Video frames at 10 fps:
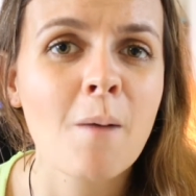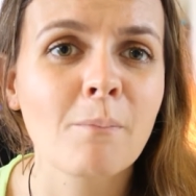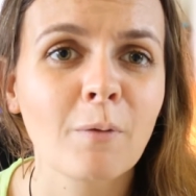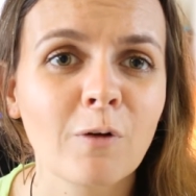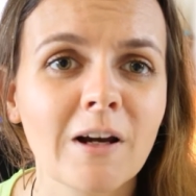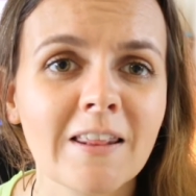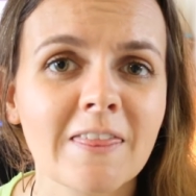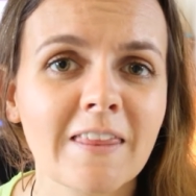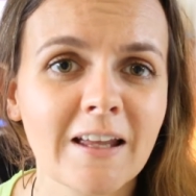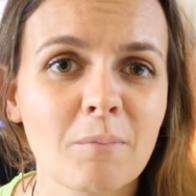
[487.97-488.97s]
But really
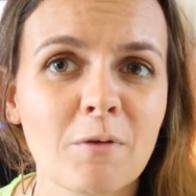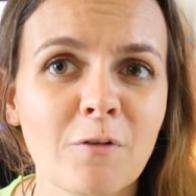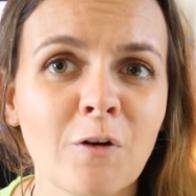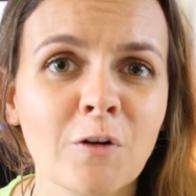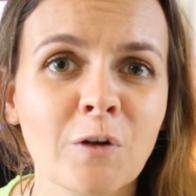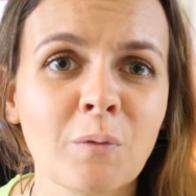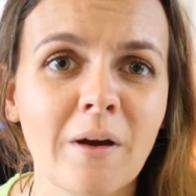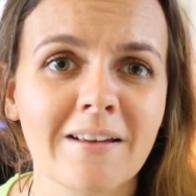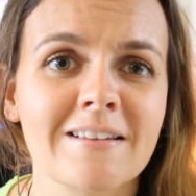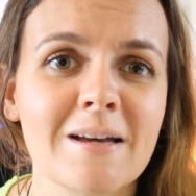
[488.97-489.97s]
think before you
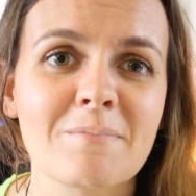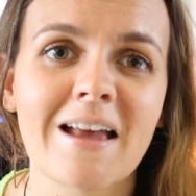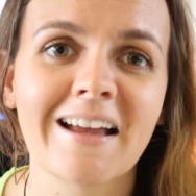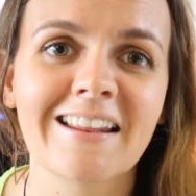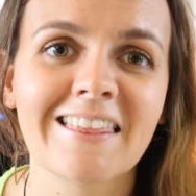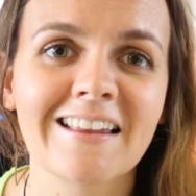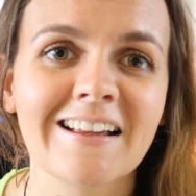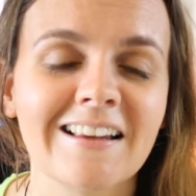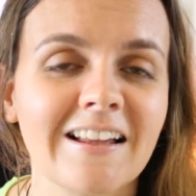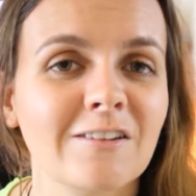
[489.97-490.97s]
accept
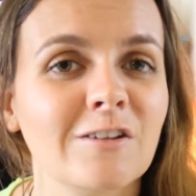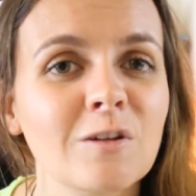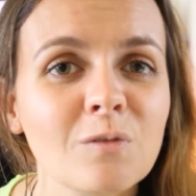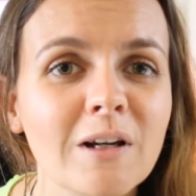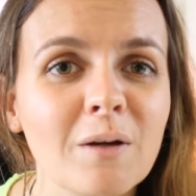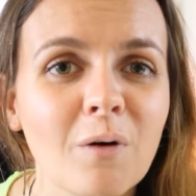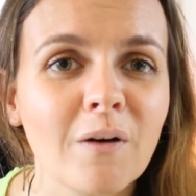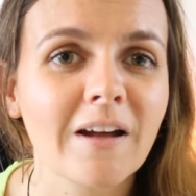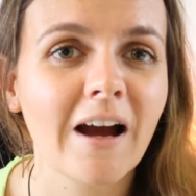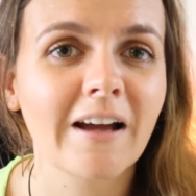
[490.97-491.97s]
anything. Like, do you really
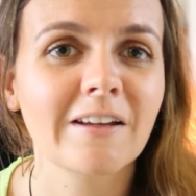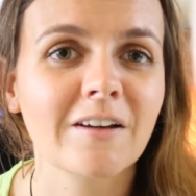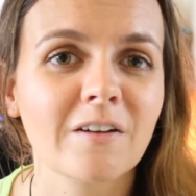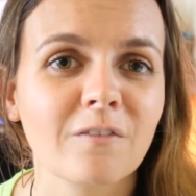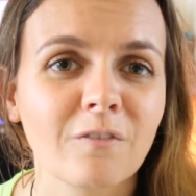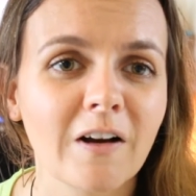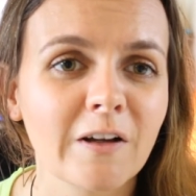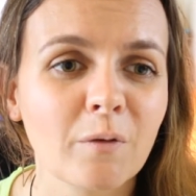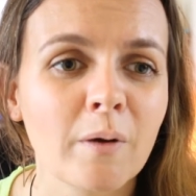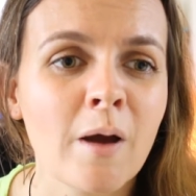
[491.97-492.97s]
want it? Are you going to
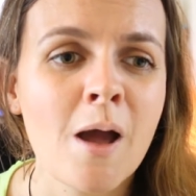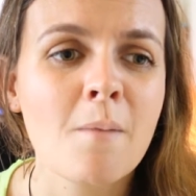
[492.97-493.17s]
value it?